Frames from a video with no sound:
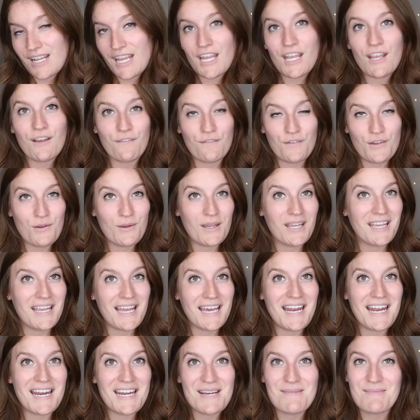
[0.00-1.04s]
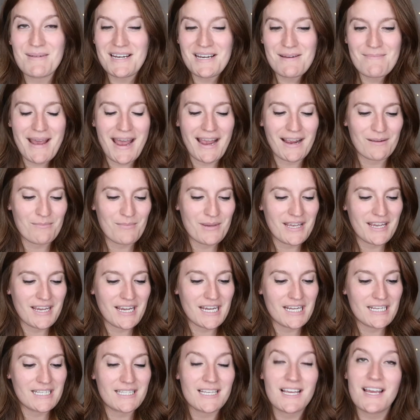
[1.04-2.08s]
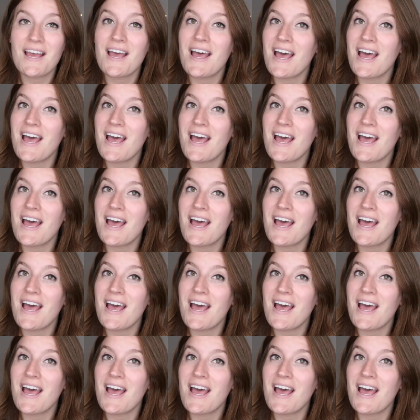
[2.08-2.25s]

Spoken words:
if you can get any money back, because